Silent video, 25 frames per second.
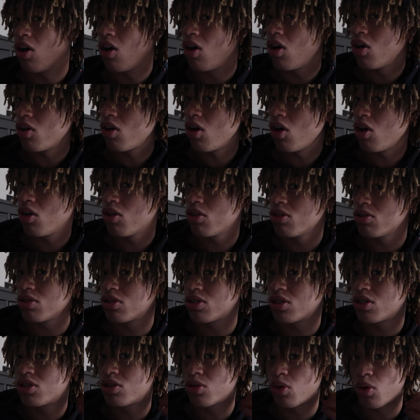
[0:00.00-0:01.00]
all
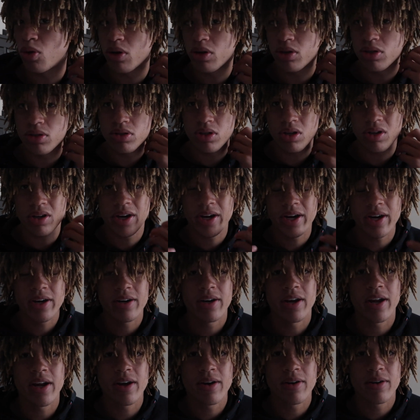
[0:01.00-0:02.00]
those tutorials on hair
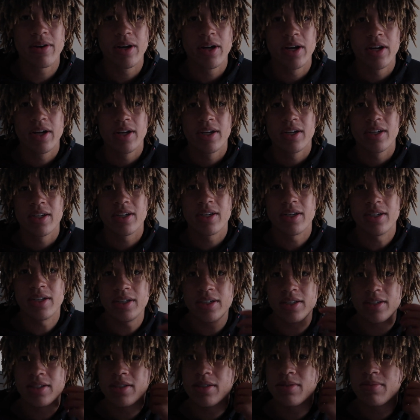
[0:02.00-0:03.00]
now,
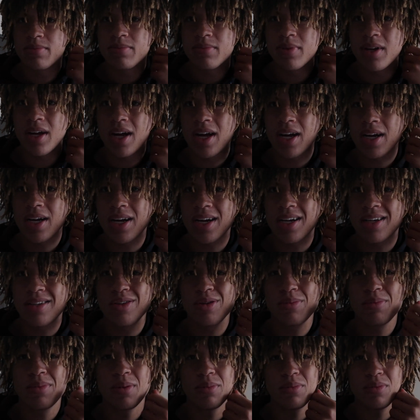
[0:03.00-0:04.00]
because I got a
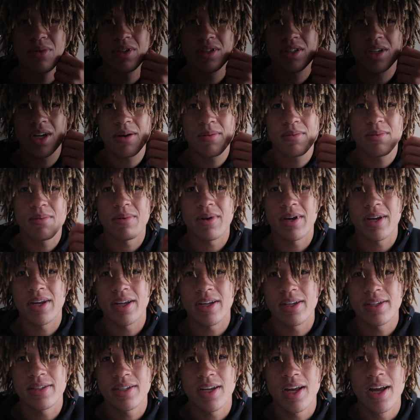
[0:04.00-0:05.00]
little bit more time on my
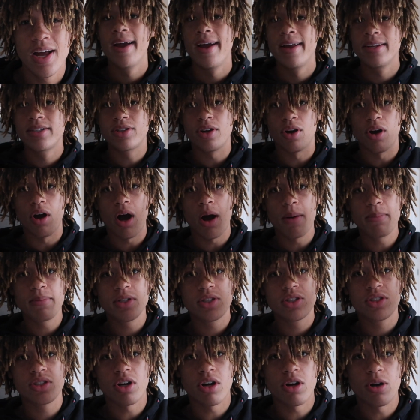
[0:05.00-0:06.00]
hands. So I'm gonna
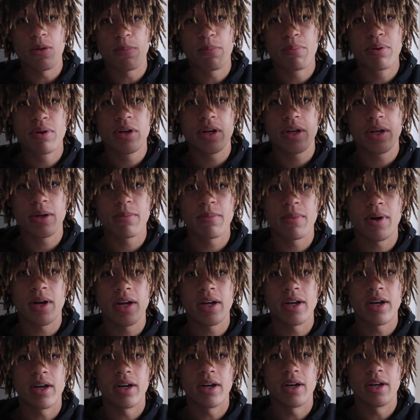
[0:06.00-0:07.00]
start putting
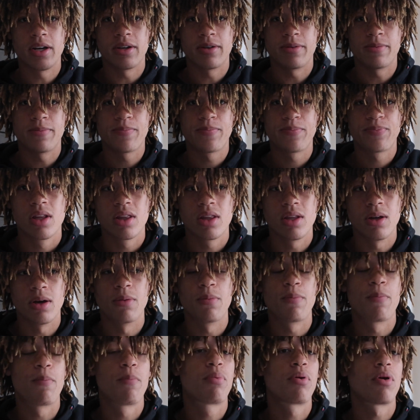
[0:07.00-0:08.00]
my
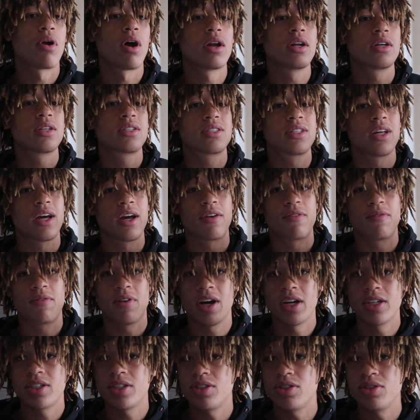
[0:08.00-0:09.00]
the products that I
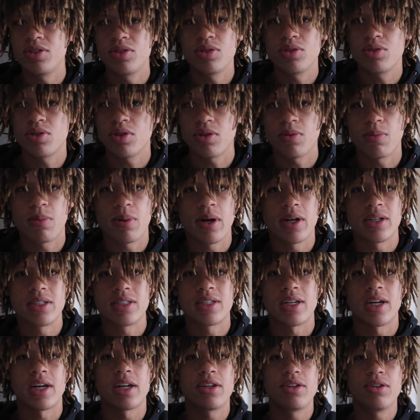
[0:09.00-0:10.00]
advise you use, or the
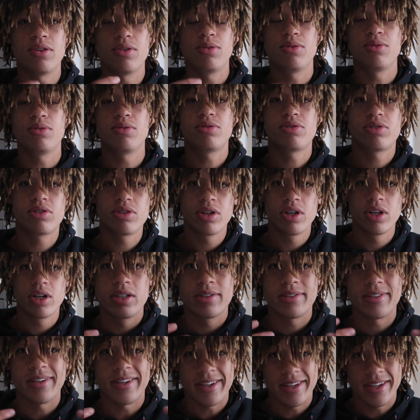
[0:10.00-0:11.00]
products I use
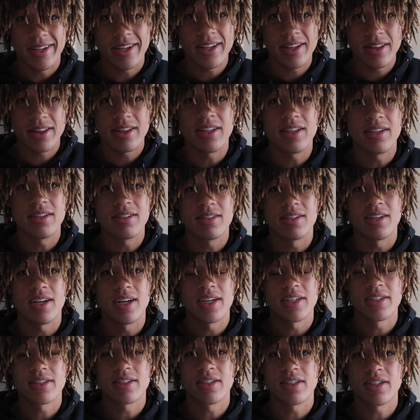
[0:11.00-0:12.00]
to get these
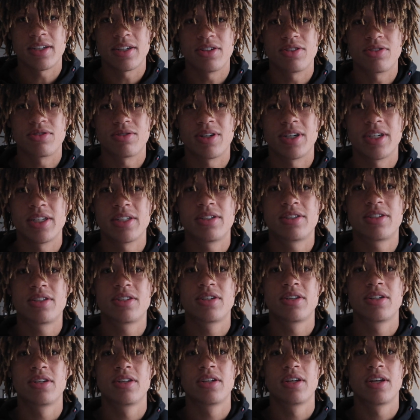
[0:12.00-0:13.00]
nice looking dreads,